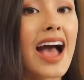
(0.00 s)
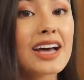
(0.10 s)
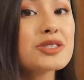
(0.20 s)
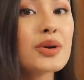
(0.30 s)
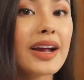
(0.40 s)

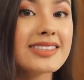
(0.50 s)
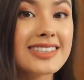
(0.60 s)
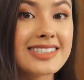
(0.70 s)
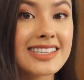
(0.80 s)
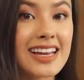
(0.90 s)
As you guys
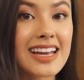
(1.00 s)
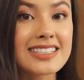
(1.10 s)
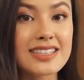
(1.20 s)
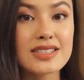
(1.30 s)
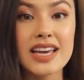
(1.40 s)
can see, it
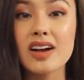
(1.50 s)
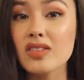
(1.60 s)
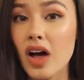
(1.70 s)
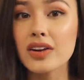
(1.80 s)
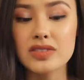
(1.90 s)
doesn't take a
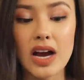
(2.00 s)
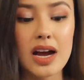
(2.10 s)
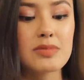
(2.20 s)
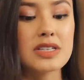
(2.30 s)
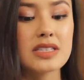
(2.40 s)
lot of
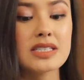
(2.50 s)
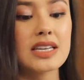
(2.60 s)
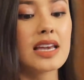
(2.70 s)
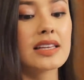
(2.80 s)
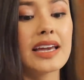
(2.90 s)
time. It doesn't
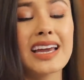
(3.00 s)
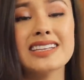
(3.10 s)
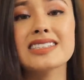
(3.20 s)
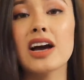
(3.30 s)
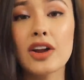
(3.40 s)
take like
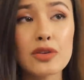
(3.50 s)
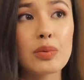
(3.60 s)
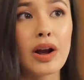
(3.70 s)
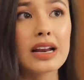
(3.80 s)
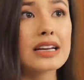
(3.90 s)
a ton of
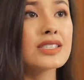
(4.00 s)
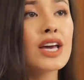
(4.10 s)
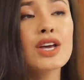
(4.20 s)
products.